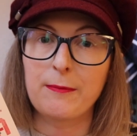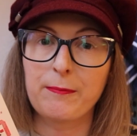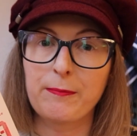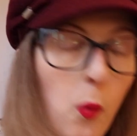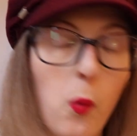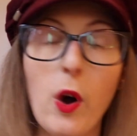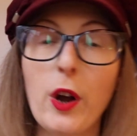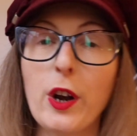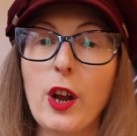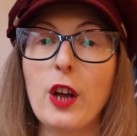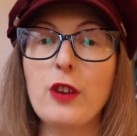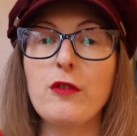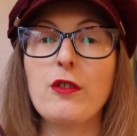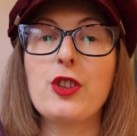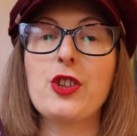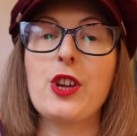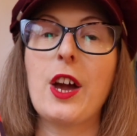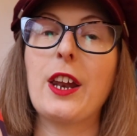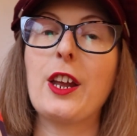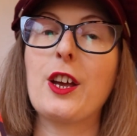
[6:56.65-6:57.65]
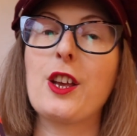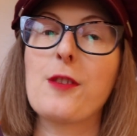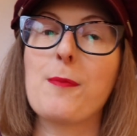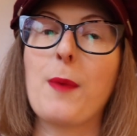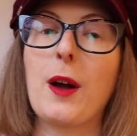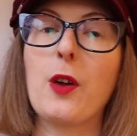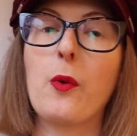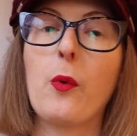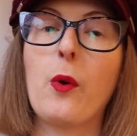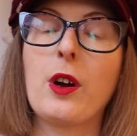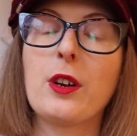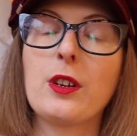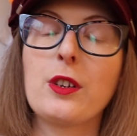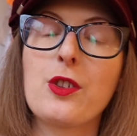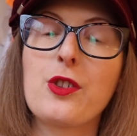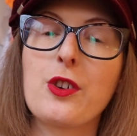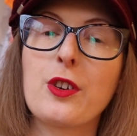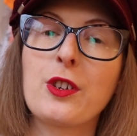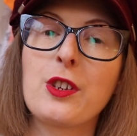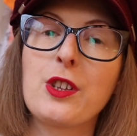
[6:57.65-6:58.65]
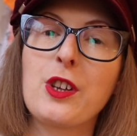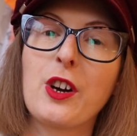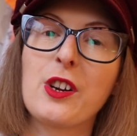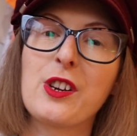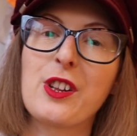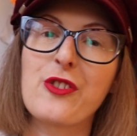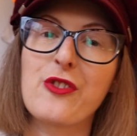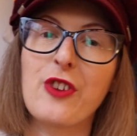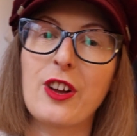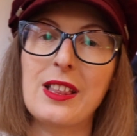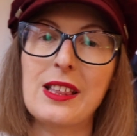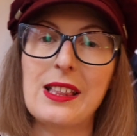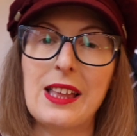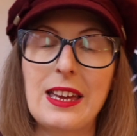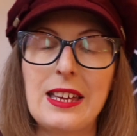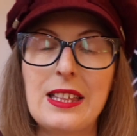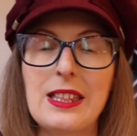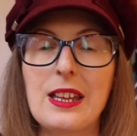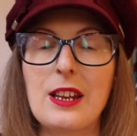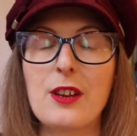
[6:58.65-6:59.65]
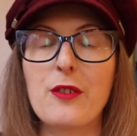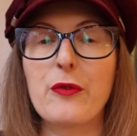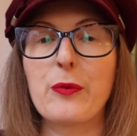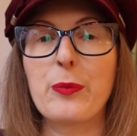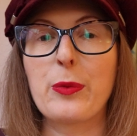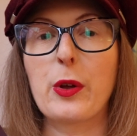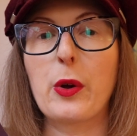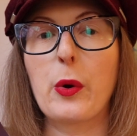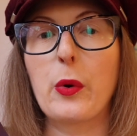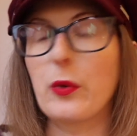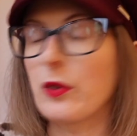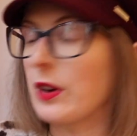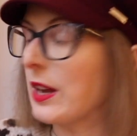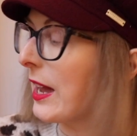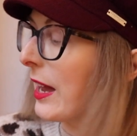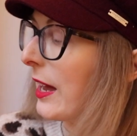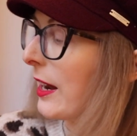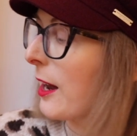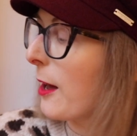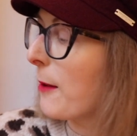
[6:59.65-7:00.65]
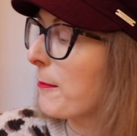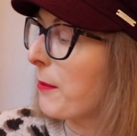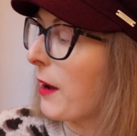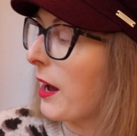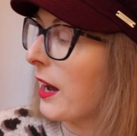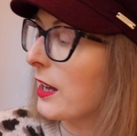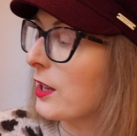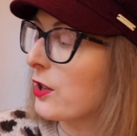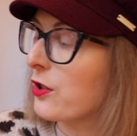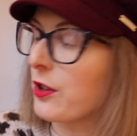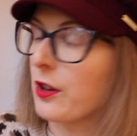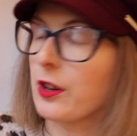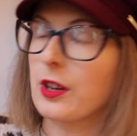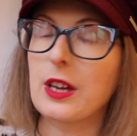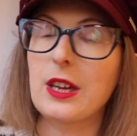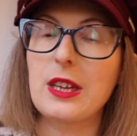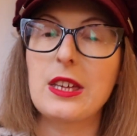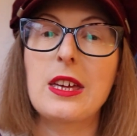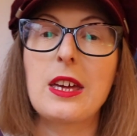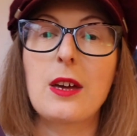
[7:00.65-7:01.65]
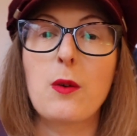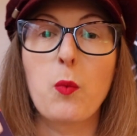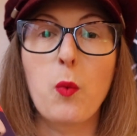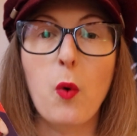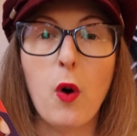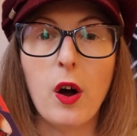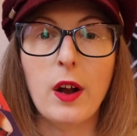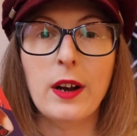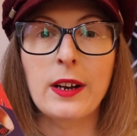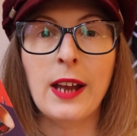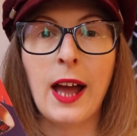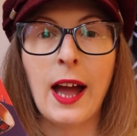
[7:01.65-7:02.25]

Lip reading: 100 Shadows by Hwan Jung-yeon is translated from the Korean by Jung Yi Won,